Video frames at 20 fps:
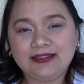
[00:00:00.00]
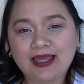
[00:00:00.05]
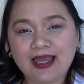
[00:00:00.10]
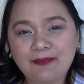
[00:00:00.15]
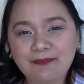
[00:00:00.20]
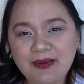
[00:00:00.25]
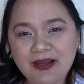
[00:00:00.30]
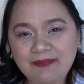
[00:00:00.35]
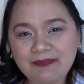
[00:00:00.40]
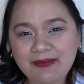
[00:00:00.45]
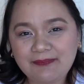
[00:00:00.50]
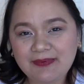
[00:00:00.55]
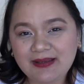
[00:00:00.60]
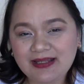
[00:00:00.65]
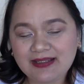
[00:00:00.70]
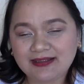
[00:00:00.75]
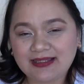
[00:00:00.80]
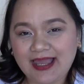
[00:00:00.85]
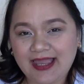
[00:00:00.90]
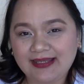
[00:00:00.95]
na kapag
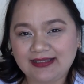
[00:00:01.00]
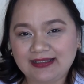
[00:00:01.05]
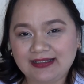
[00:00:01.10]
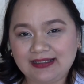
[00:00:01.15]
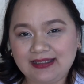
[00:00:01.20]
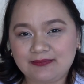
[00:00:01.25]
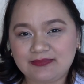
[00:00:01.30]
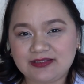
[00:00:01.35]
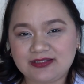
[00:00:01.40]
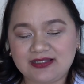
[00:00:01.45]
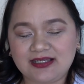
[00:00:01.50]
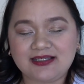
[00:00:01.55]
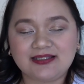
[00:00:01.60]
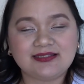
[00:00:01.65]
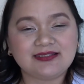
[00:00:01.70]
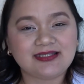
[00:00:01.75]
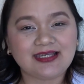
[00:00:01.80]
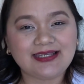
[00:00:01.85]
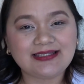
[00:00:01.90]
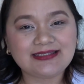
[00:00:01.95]
bibili tayo ng
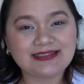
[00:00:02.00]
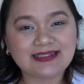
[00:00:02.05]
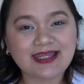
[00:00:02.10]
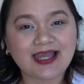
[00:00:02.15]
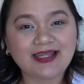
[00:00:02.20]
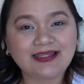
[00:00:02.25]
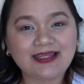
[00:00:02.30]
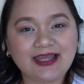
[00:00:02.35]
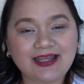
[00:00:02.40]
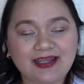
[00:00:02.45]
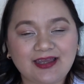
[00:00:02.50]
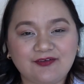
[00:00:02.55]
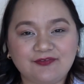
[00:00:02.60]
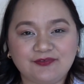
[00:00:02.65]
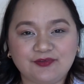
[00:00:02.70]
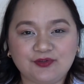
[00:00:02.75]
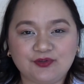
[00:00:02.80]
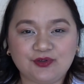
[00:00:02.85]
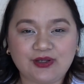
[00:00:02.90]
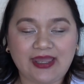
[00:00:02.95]
lipsticks, it's not
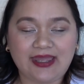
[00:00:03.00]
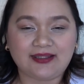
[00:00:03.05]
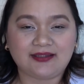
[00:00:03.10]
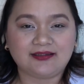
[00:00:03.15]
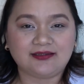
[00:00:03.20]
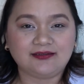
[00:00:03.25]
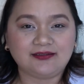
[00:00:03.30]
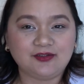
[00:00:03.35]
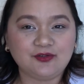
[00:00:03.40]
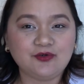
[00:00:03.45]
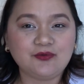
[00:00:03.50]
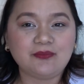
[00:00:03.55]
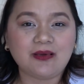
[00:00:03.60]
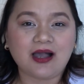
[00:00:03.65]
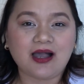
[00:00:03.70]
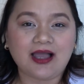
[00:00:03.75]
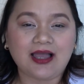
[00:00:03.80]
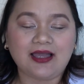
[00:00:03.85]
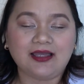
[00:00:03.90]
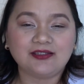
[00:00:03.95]
enough to get yung
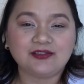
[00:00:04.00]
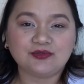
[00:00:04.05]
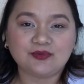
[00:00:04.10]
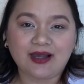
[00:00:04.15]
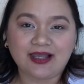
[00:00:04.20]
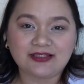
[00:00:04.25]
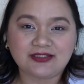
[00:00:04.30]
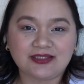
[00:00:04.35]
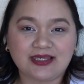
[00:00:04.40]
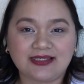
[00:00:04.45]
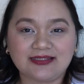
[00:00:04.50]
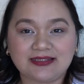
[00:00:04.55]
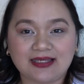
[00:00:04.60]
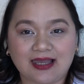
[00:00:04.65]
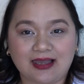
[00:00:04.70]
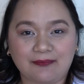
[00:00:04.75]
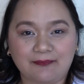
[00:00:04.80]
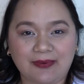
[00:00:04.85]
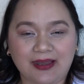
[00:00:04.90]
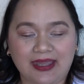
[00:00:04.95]
mga
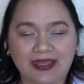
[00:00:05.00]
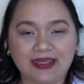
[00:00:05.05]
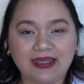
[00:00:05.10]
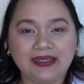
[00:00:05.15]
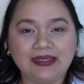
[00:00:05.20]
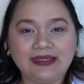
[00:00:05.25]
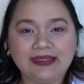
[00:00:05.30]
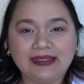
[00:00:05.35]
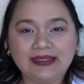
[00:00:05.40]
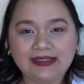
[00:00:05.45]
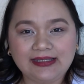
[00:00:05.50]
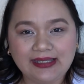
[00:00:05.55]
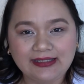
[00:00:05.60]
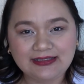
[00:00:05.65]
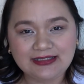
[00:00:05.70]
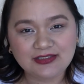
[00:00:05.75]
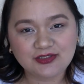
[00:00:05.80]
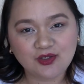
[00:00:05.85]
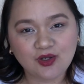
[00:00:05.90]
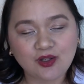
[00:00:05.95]
swatches sa kamay.
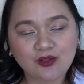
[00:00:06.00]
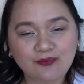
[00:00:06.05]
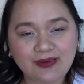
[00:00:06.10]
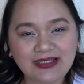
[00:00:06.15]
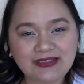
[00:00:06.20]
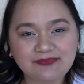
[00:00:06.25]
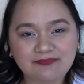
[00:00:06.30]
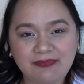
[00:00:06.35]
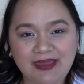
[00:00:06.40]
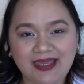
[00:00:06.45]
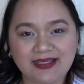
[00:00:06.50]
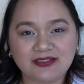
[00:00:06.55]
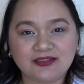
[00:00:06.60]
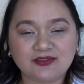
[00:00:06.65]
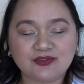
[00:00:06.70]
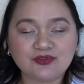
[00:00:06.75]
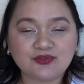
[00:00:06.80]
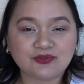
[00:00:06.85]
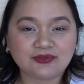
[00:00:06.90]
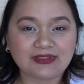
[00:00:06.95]
It is always
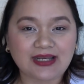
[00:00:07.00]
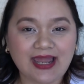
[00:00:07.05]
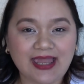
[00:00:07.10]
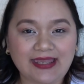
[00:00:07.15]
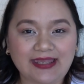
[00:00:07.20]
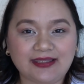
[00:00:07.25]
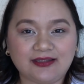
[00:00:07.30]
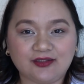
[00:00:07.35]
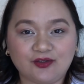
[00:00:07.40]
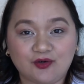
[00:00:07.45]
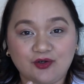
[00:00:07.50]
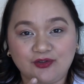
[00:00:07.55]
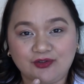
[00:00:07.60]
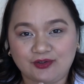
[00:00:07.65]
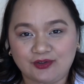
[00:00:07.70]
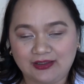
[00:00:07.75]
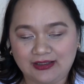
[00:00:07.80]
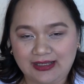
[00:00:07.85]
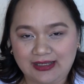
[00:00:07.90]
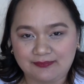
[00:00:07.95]
best to try it
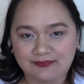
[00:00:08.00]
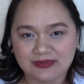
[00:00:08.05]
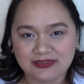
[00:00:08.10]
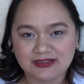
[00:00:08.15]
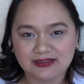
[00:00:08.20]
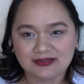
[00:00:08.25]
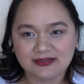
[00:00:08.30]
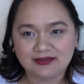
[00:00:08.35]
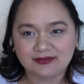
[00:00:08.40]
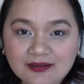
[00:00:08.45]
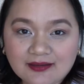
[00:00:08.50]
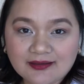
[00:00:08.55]
on your lips.